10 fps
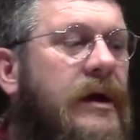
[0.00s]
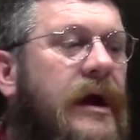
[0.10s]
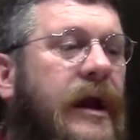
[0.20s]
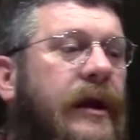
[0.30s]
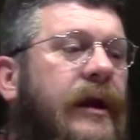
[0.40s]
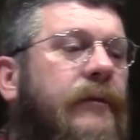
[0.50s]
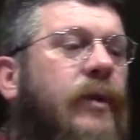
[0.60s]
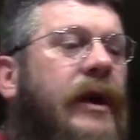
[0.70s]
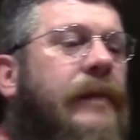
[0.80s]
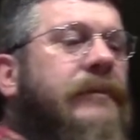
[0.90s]
And
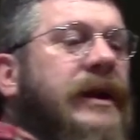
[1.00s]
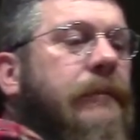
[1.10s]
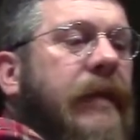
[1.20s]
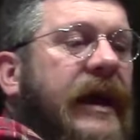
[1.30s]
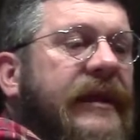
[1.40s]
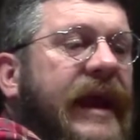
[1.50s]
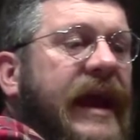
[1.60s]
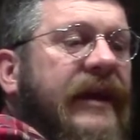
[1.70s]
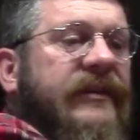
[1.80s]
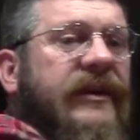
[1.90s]
what I mean by
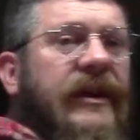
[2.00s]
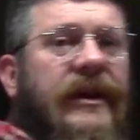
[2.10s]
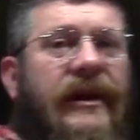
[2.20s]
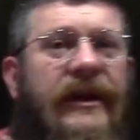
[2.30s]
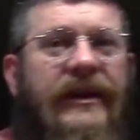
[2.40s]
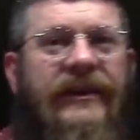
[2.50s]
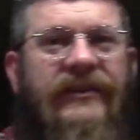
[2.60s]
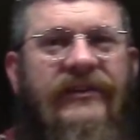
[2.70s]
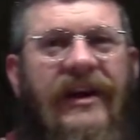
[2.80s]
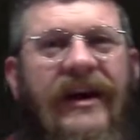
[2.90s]
that
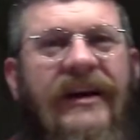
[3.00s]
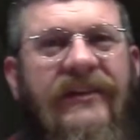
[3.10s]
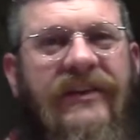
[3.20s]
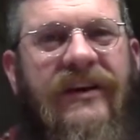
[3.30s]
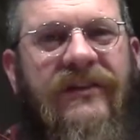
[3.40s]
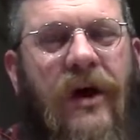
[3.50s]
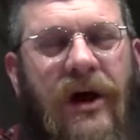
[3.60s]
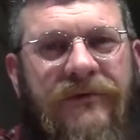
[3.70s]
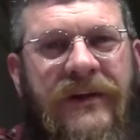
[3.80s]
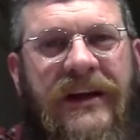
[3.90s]
is it's
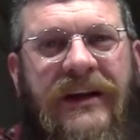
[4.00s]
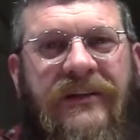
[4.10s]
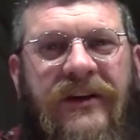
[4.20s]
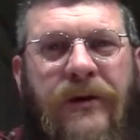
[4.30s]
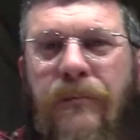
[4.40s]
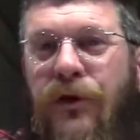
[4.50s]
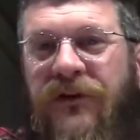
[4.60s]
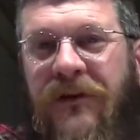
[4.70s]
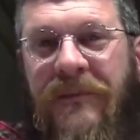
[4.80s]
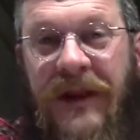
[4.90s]
awfully easy to put
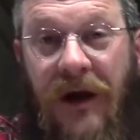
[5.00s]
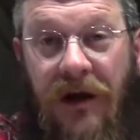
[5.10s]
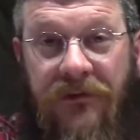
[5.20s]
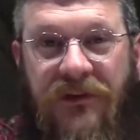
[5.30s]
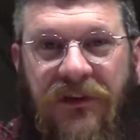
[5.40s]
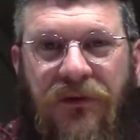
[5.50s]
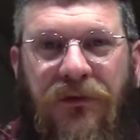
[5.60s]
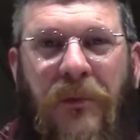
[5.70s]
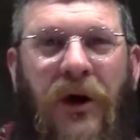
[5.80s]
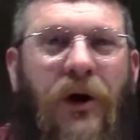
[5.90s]
something off until
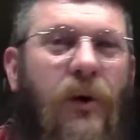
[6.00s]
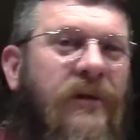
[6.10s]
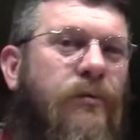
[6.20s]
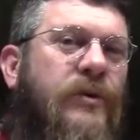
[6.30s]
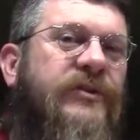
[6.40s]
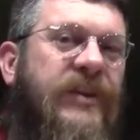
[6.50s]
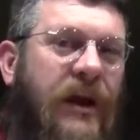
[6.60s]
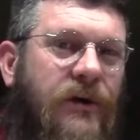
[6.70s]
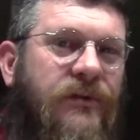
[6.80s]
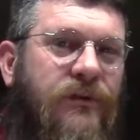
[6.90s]
tomorrow if we're
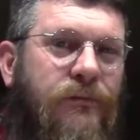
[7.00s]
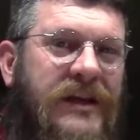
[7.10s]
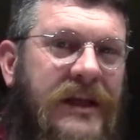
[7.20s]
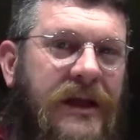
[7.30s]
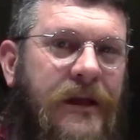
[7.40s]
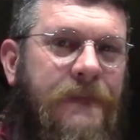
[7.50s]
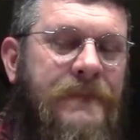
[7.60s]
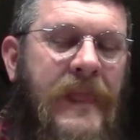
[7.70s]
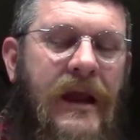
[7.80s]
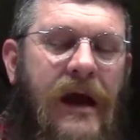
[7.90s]
scared to begin.
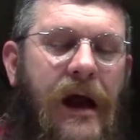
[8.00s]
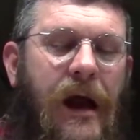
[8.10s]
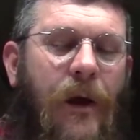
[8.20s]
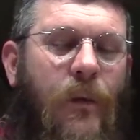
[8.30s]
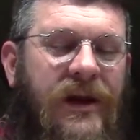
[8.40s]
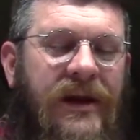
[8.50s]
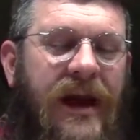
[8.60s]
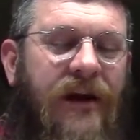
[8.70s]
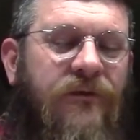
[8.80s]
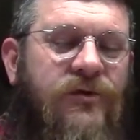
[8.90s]
We
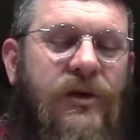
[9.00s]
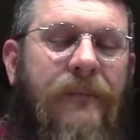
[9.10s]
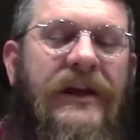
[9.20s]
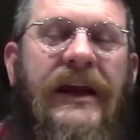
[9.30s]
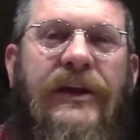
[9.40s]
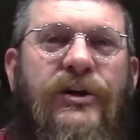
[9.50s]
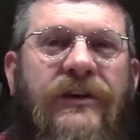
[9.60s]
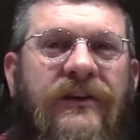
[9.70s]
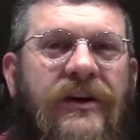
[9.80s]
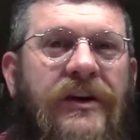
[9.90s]
have
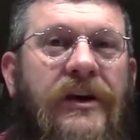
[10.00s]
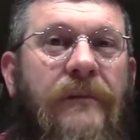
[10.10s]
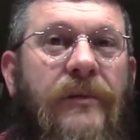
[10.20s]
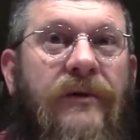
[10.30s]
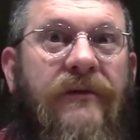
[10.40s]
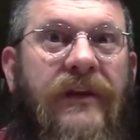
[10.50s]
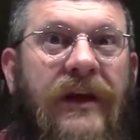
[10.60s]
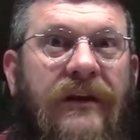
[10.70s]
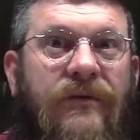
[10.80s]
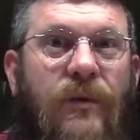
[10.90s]
trepidations on a number of
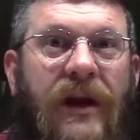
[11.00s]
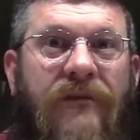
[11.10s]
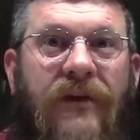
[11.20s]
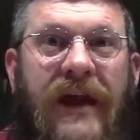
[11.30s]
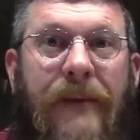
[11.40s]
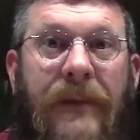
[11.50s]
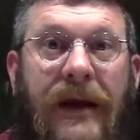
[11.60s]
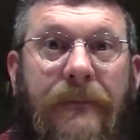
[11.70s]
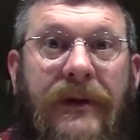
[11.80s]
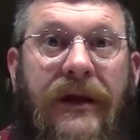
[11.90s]
things, whatever that
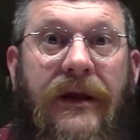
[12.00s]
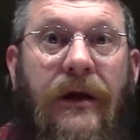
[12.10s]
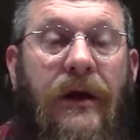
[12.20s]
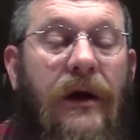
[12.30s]
might be.